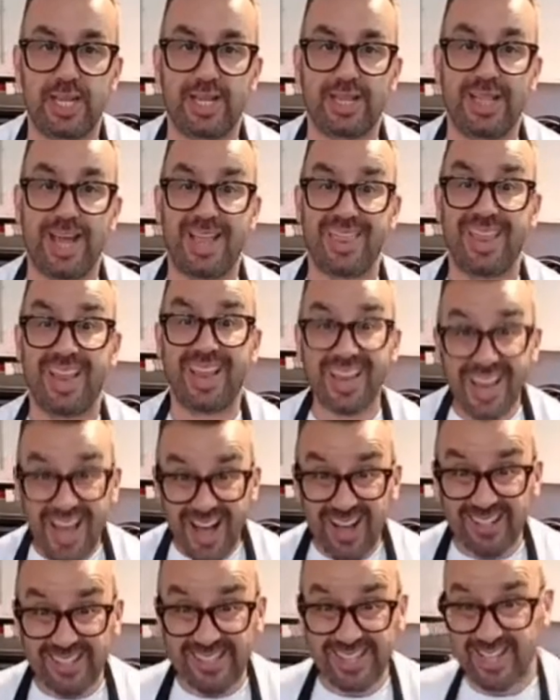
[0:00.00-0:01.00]
like that. The
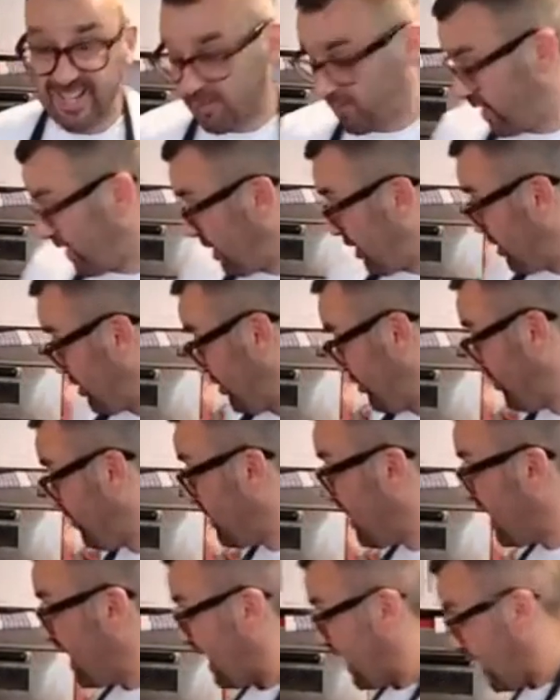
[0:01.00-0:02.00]
last thing that we're going to
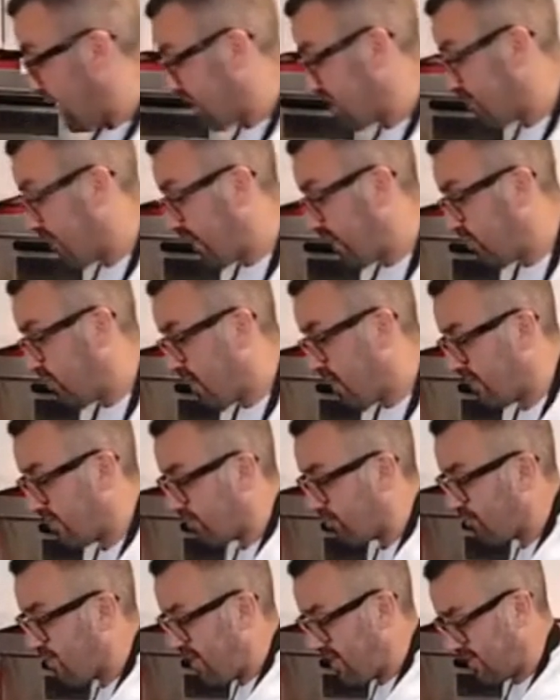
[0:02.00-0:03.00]
do is we're going to add the
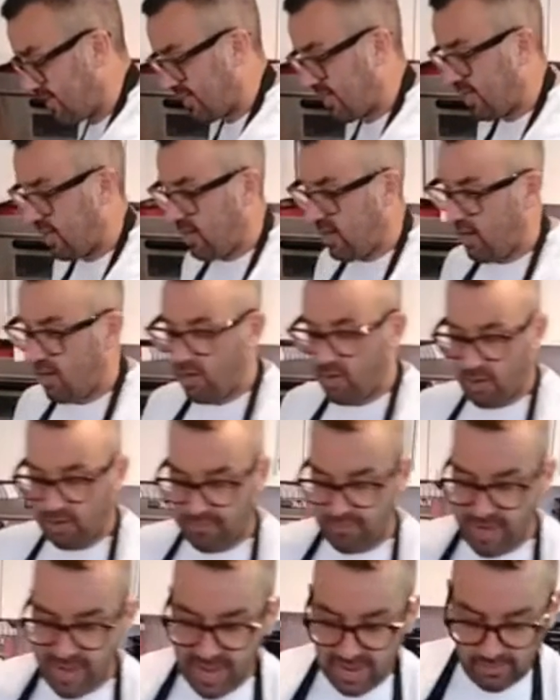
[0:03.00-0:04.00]
rest
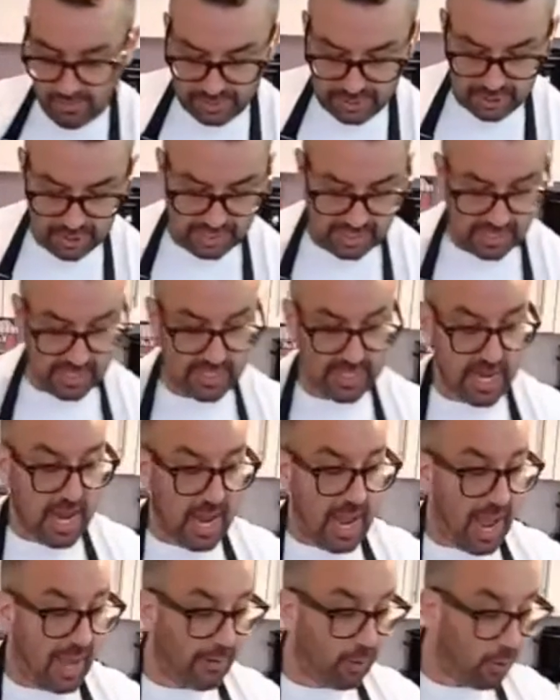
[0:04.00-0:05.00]
of our cheese.
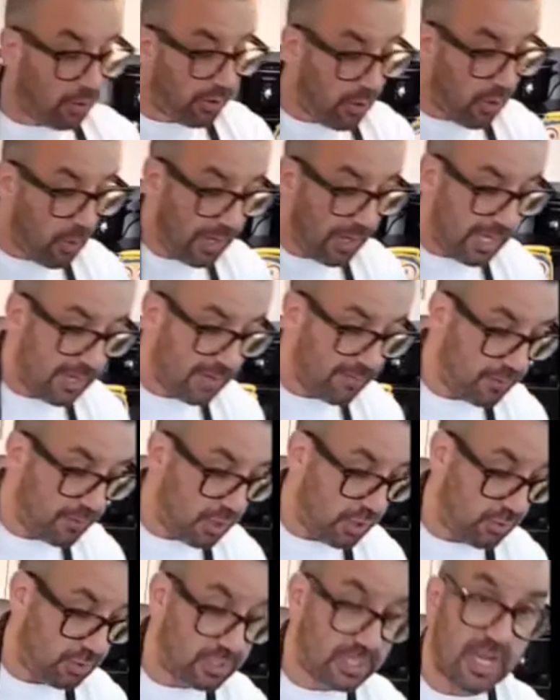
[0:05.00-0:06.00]
And although I have
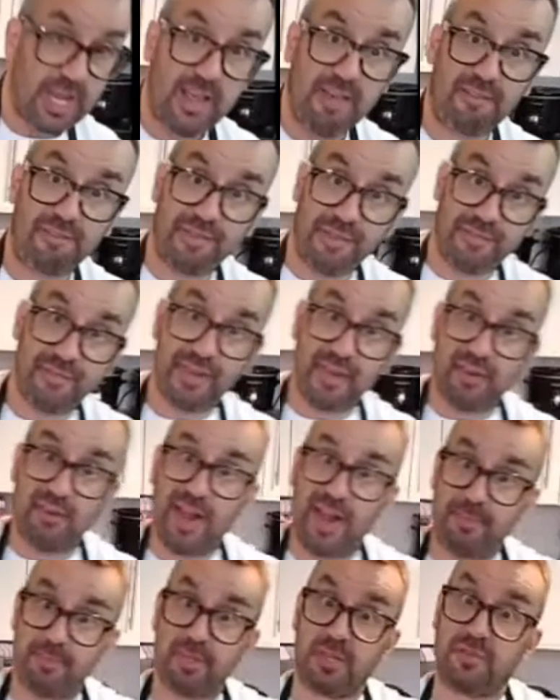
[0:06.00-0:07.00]
used 50
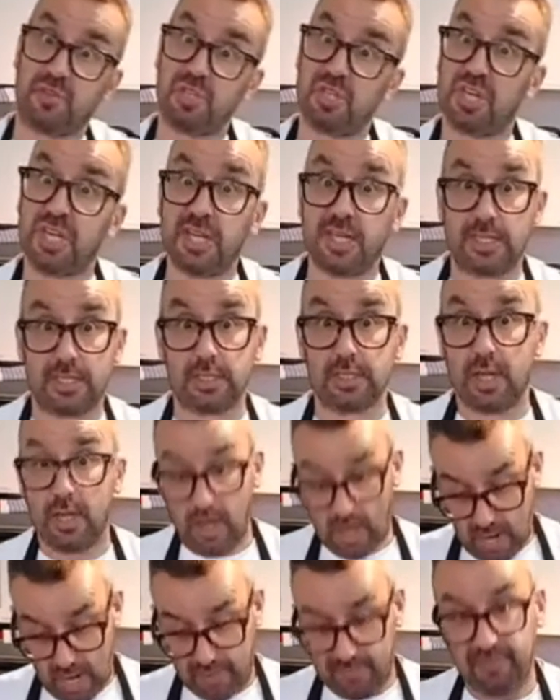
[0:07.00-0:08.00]
grams of cheese
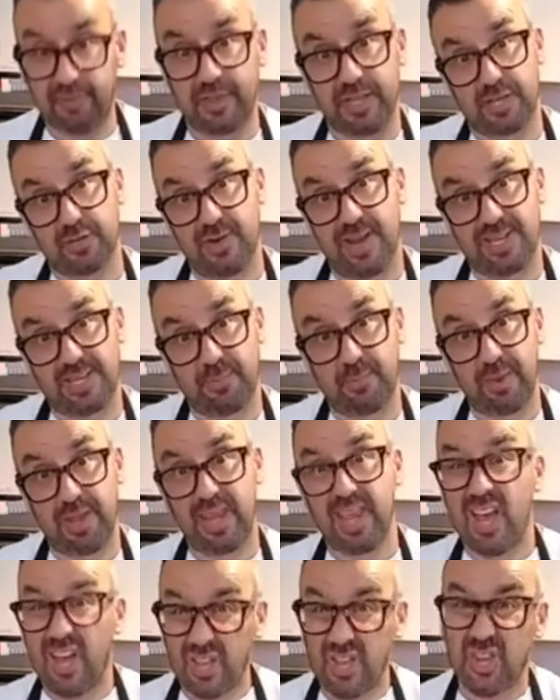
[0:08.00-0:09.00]
for this
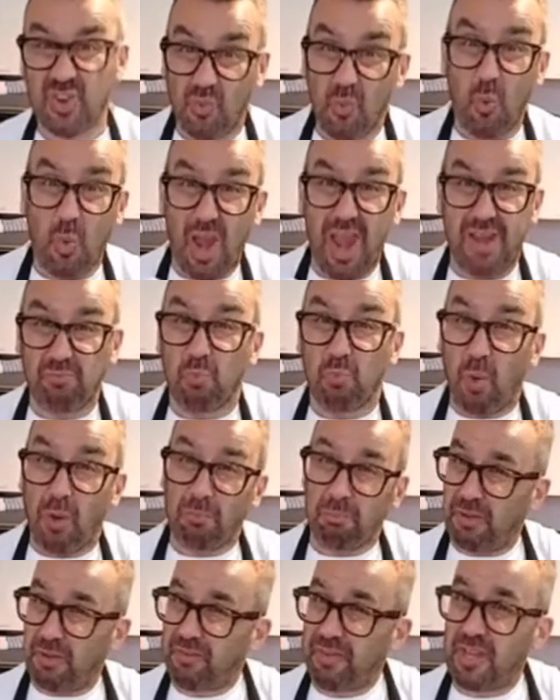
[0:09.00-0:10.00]
recipe, in
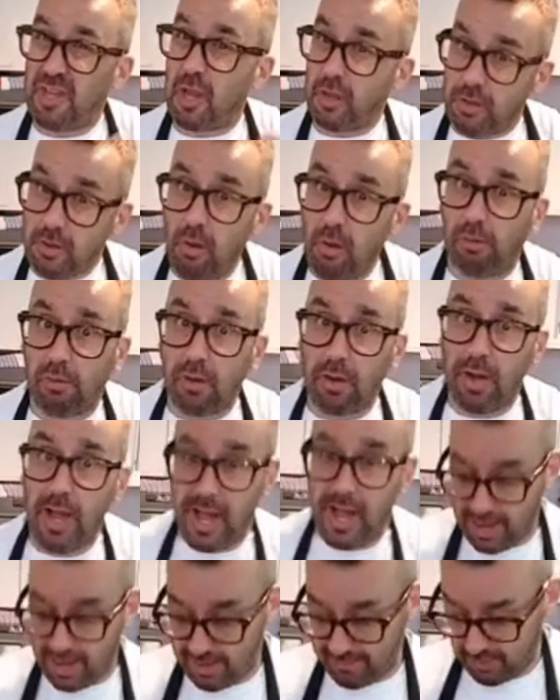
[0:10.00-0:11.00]
one muffin you're not going to
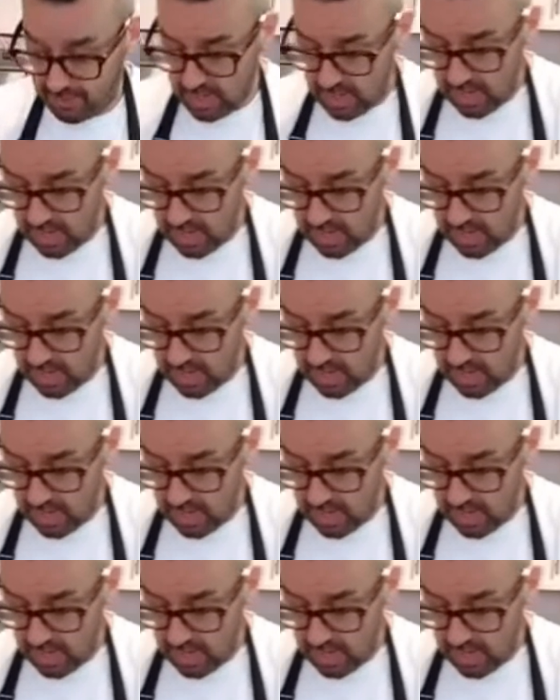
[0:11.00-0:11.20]
have